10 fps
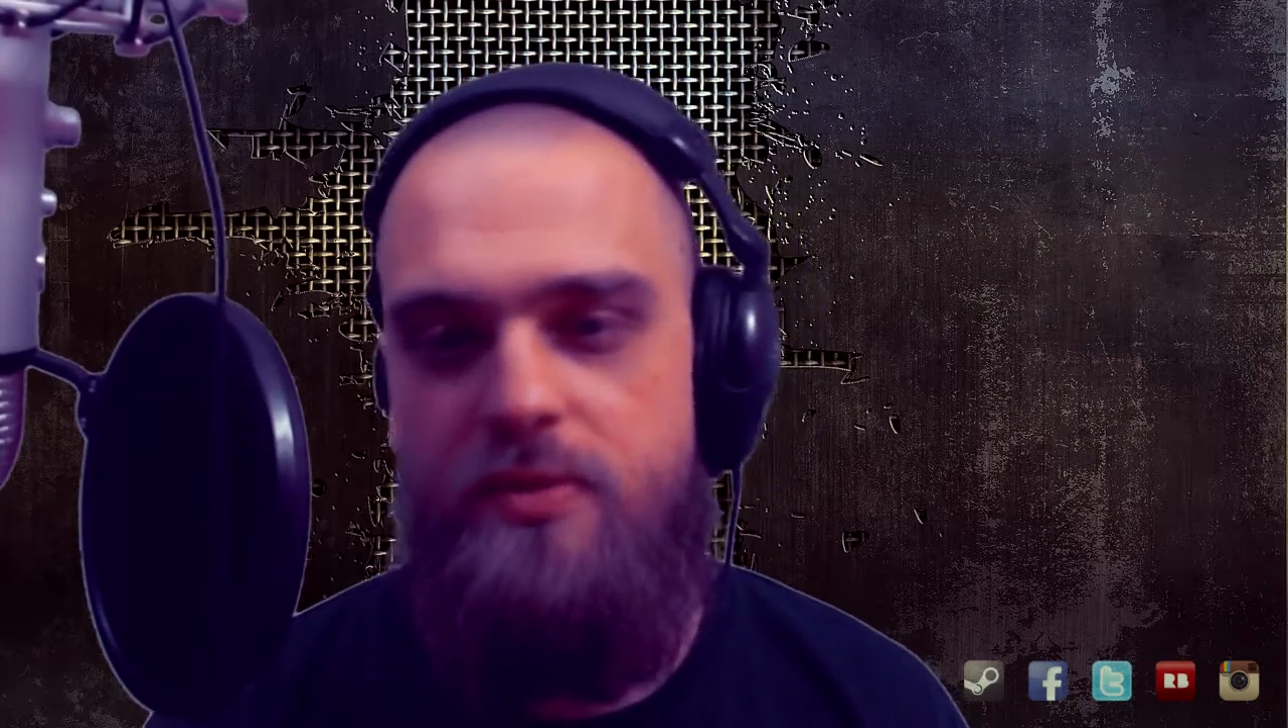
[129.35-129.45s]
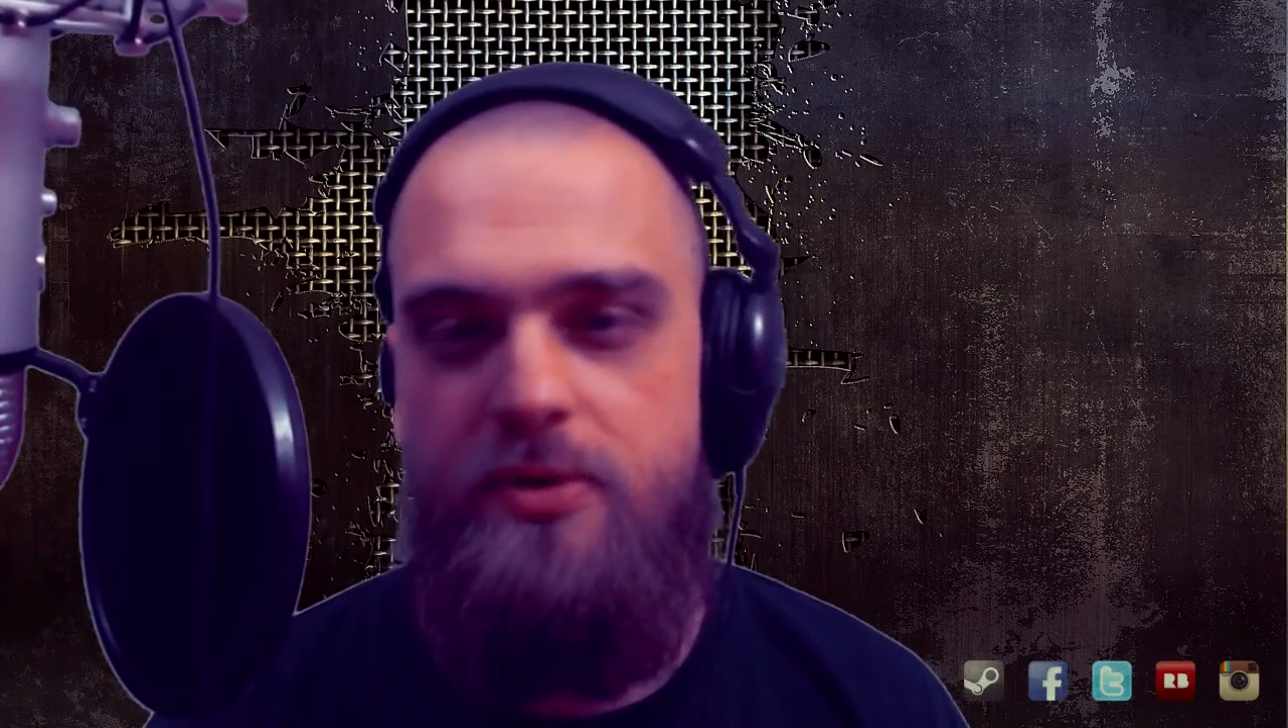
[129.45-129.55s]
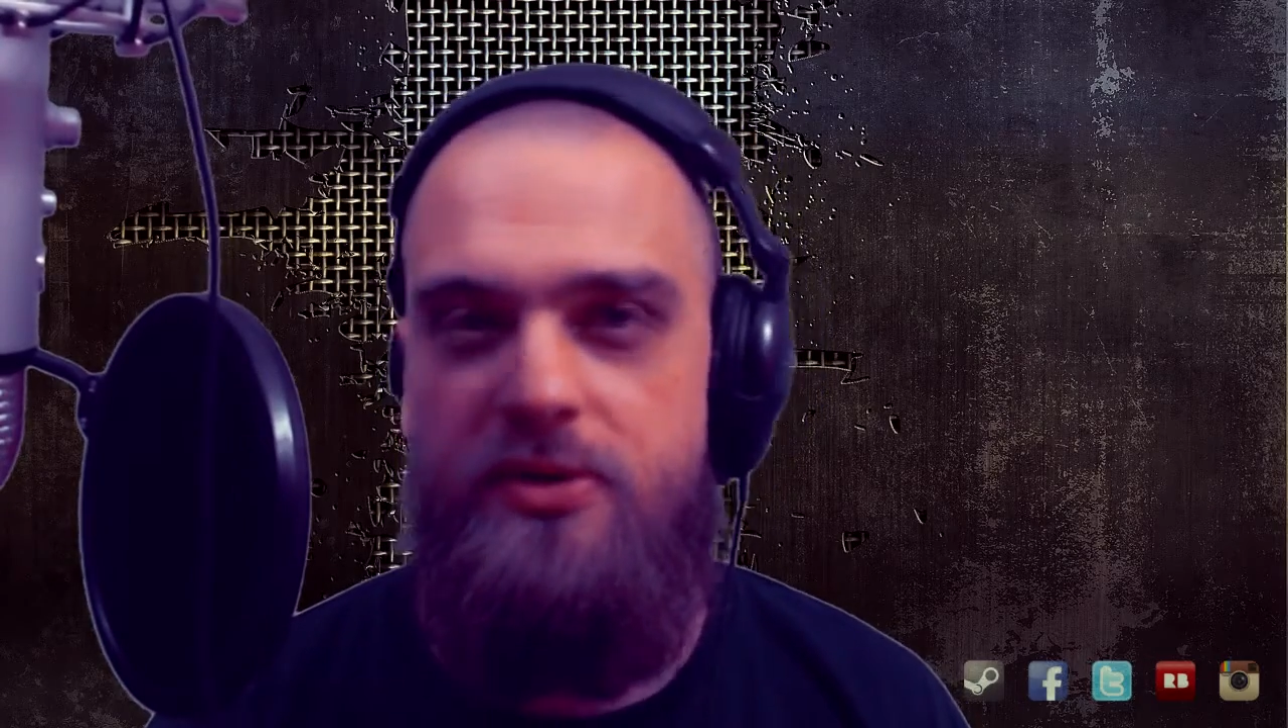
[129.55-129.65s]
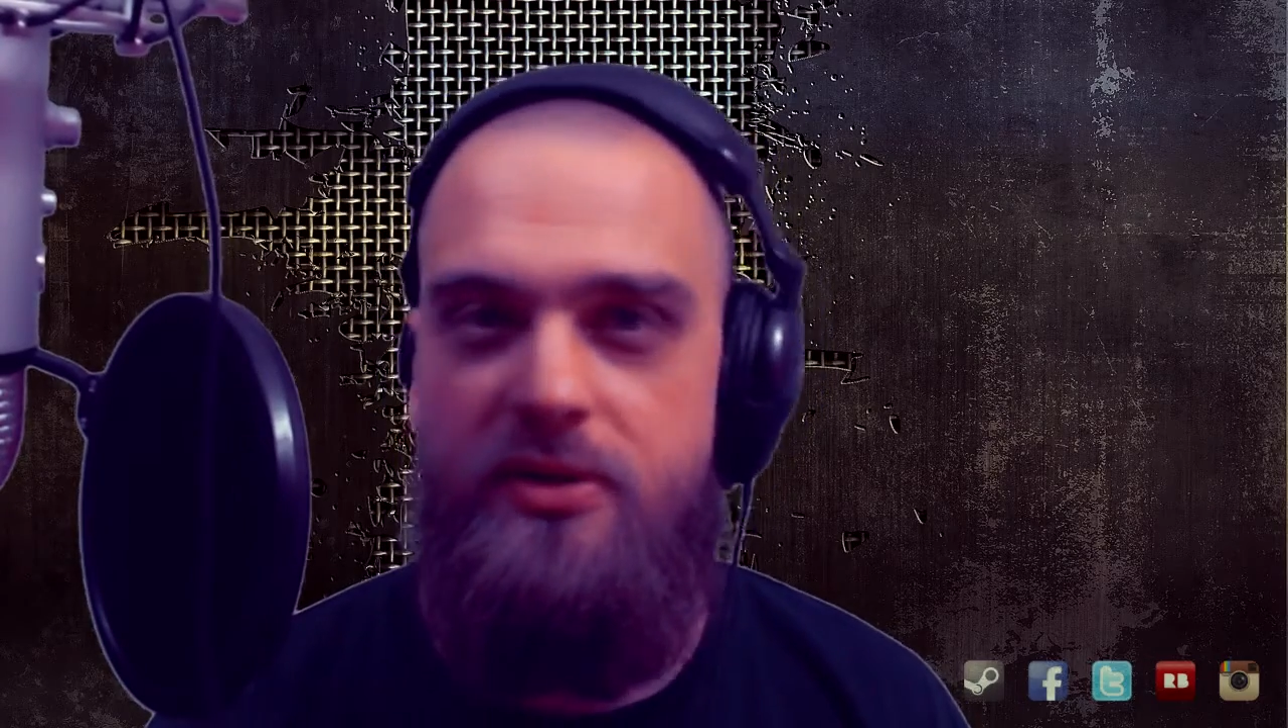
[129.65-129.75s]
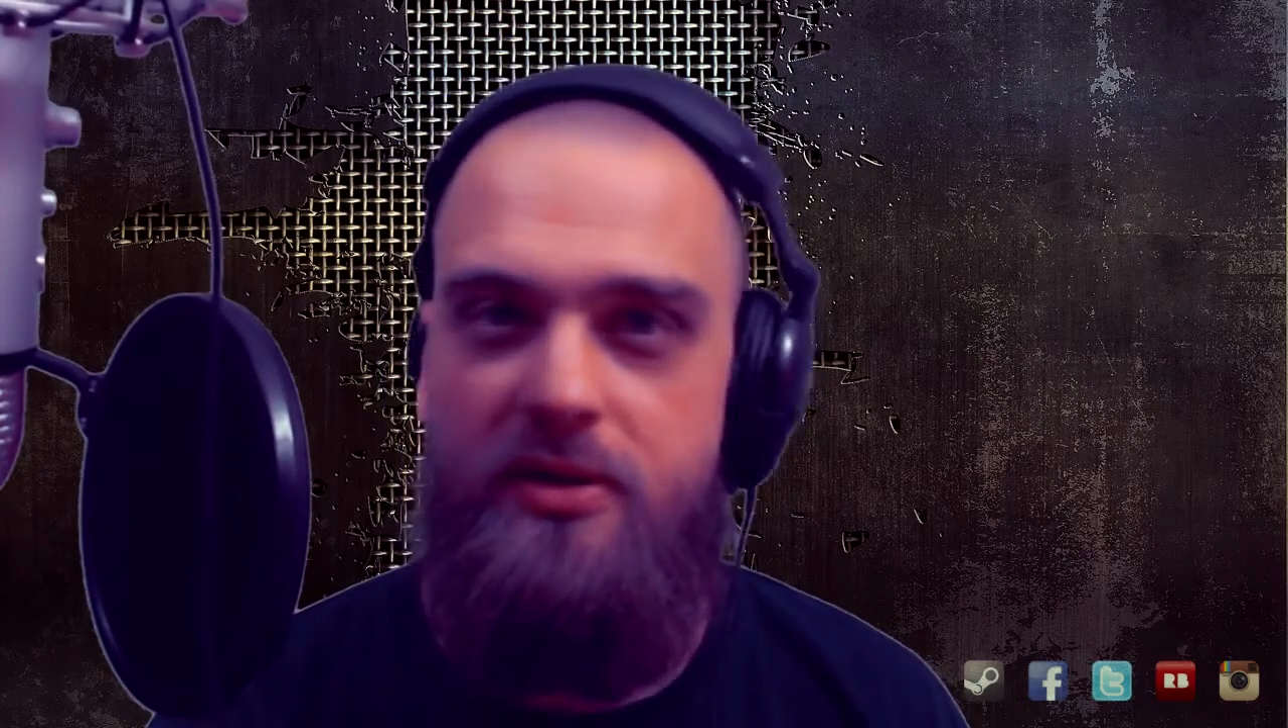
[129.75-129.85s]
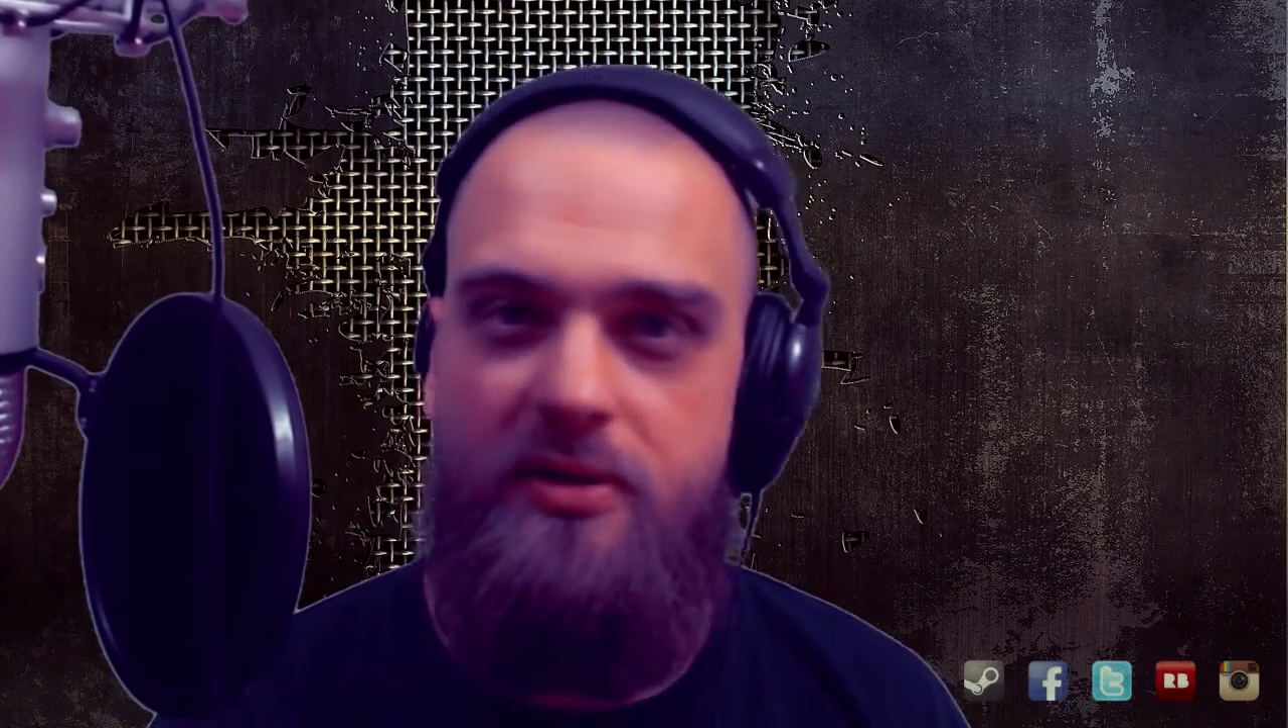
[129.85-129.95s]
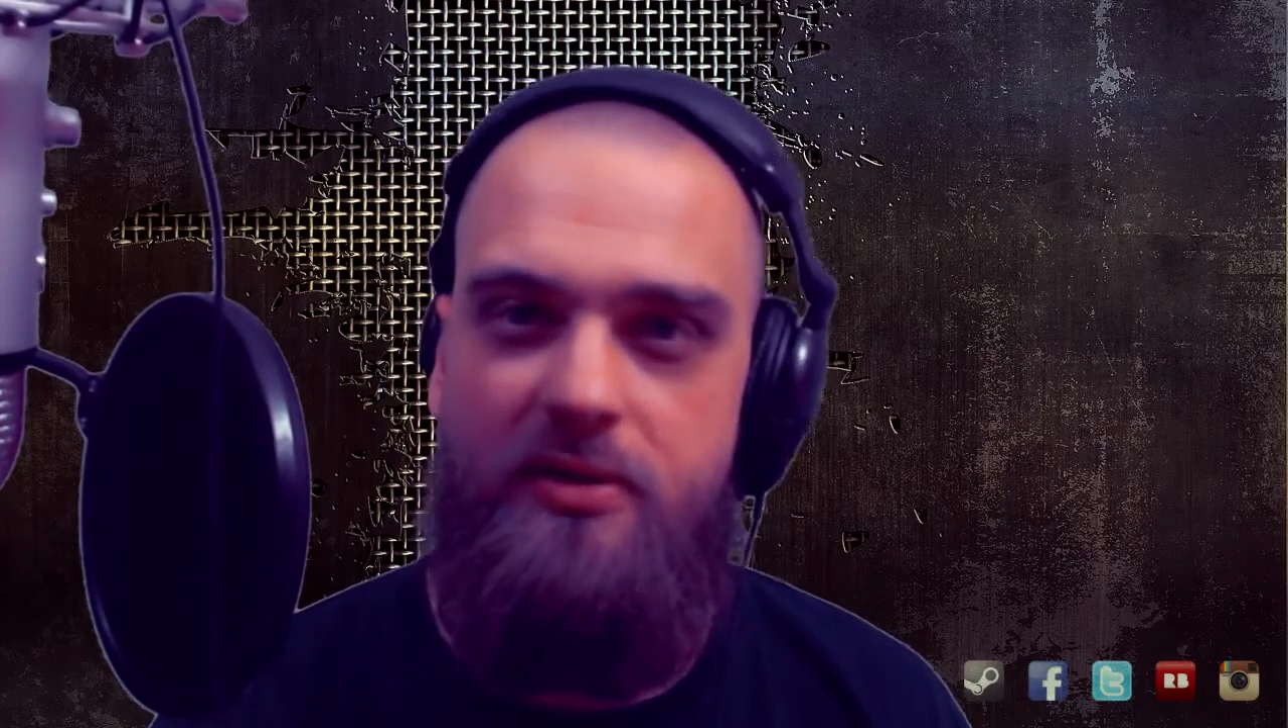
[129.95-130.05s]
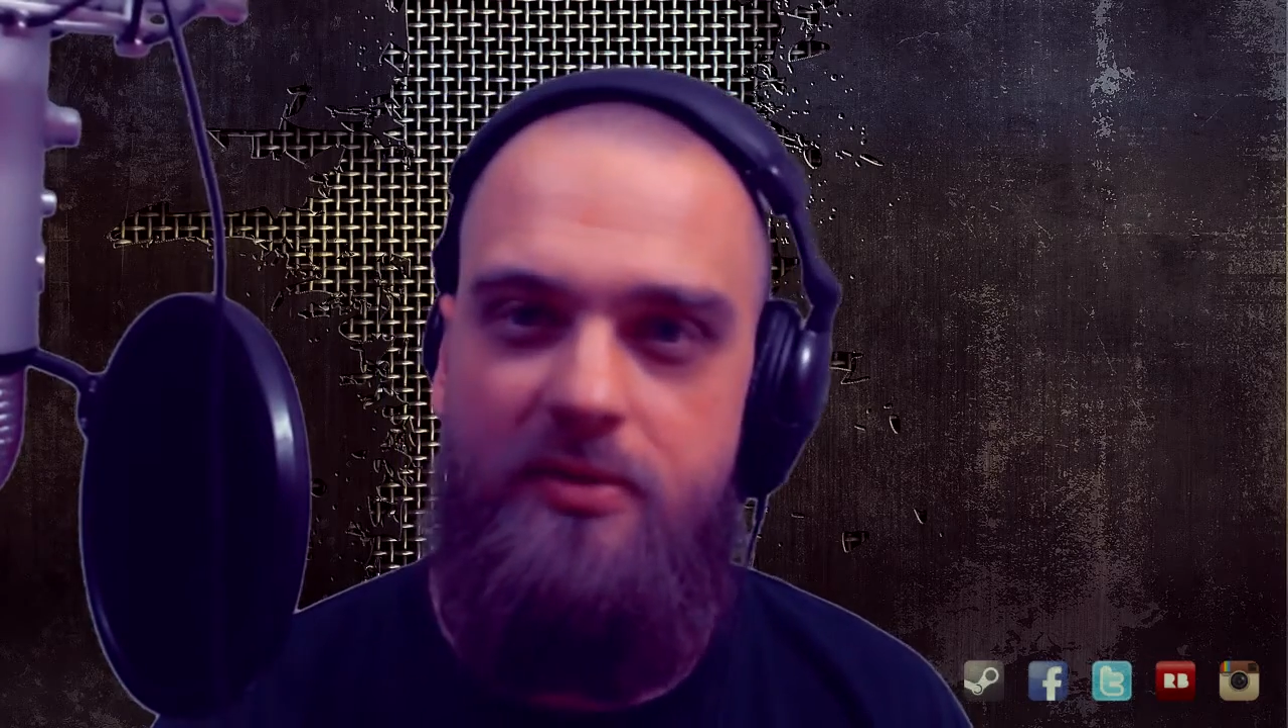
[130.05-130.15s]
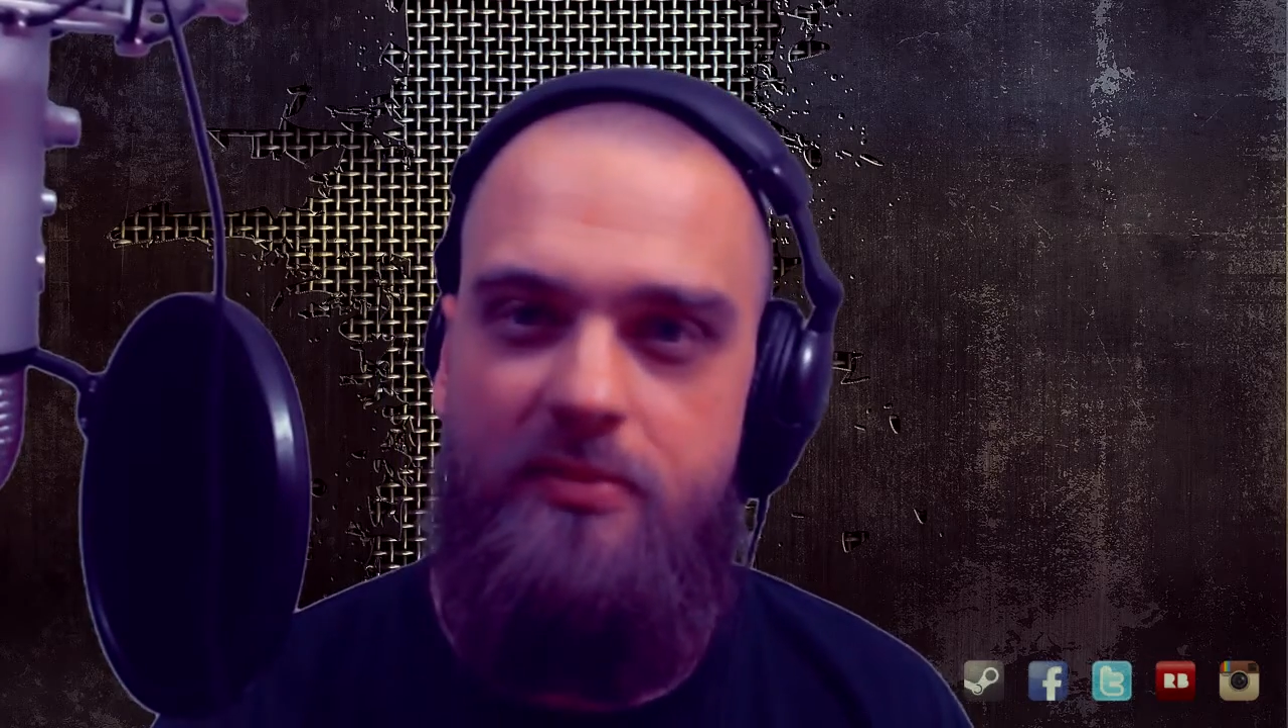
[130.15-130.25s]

but the